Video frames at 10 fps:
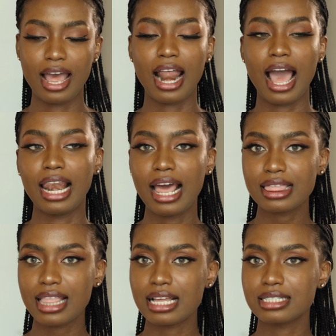and I
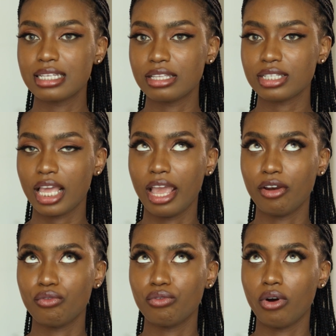let that sit
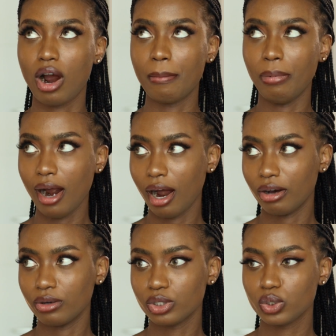in for
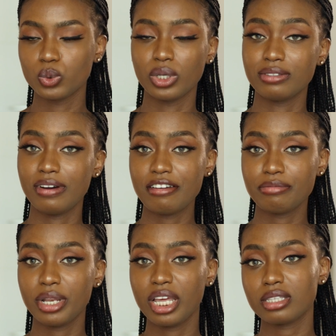about
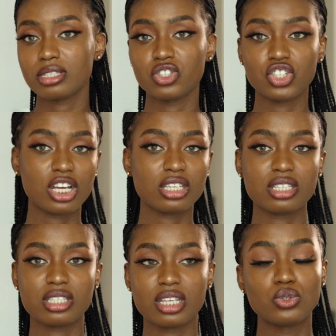25 minutes
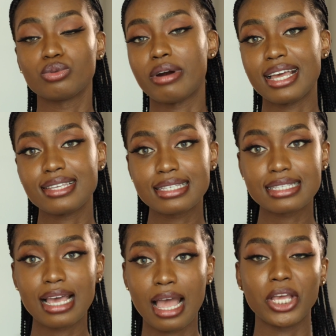just to
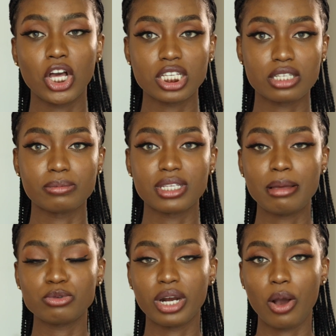rest, because
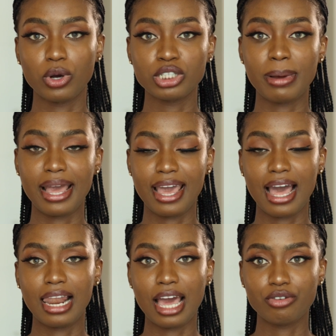sometimes when I wash my
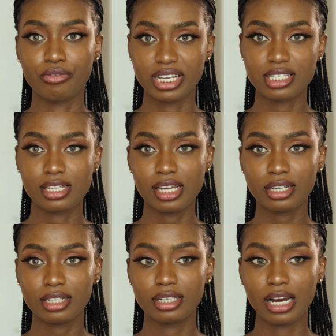hair, I like
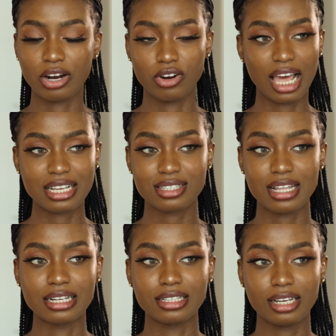resting. I don't like
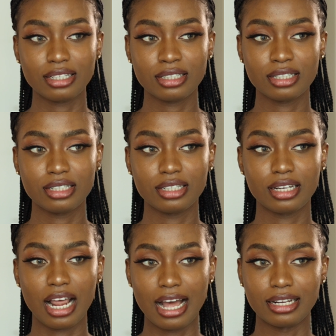standing,
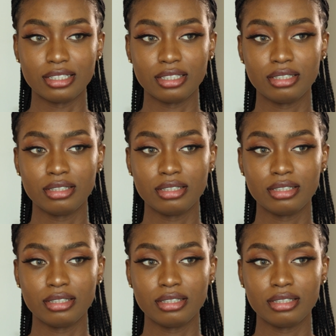and